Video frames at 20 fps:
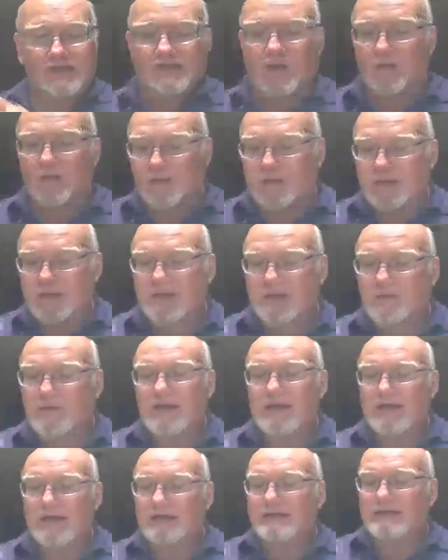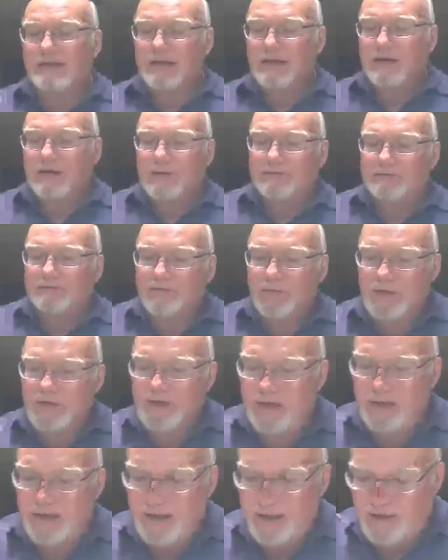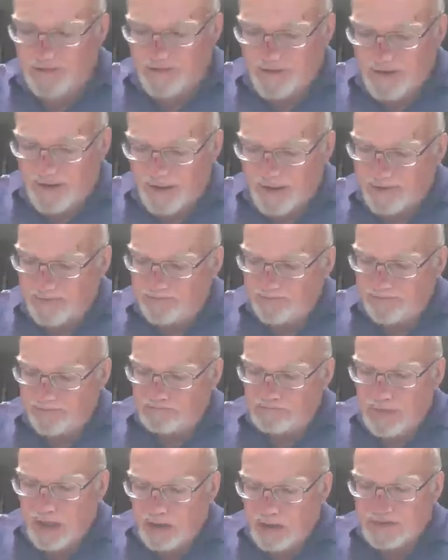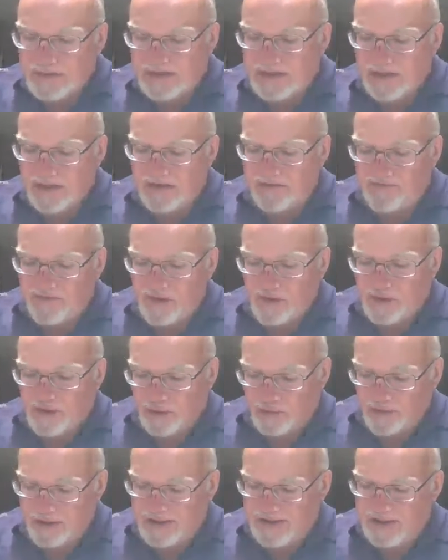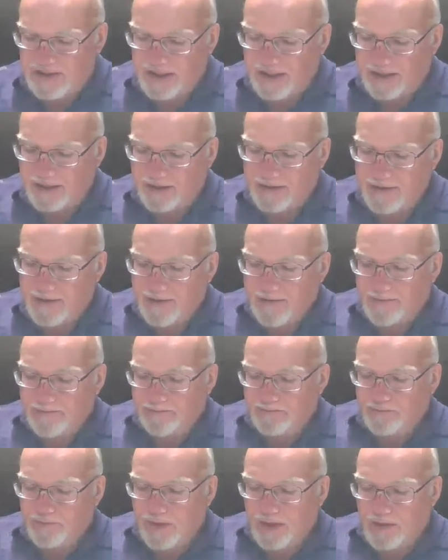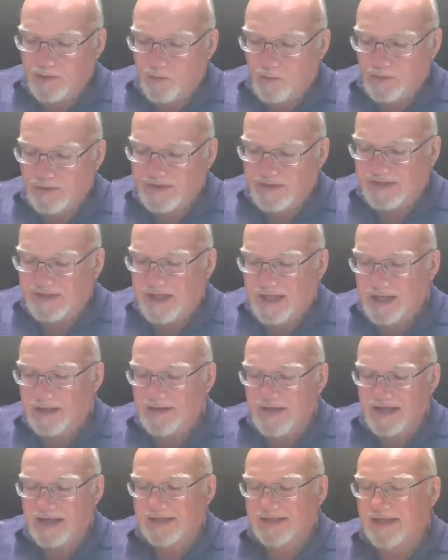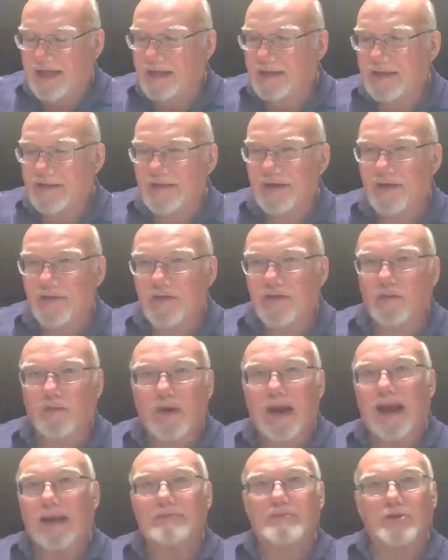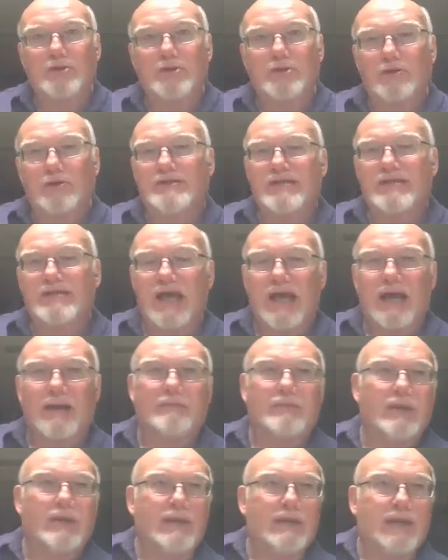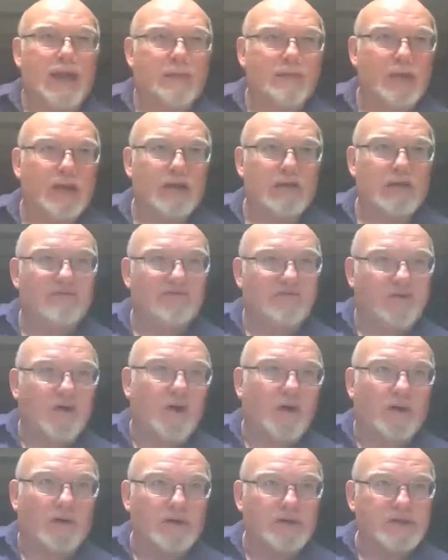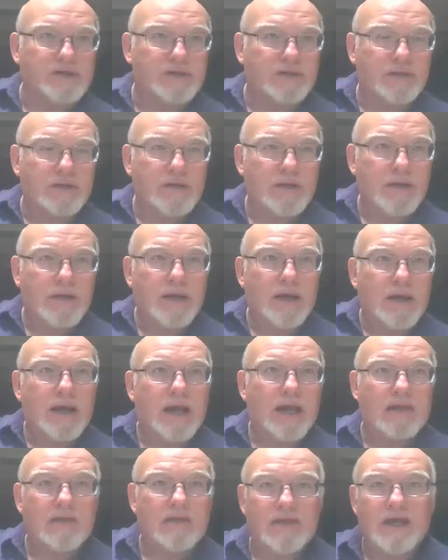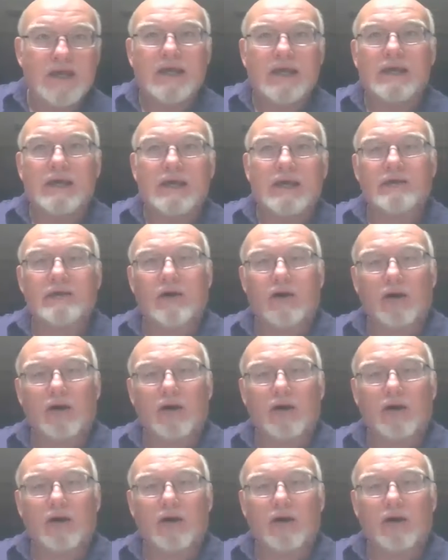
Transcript: mostly futuristic see this the rapture is happening first, and then all of this bad stuff happening.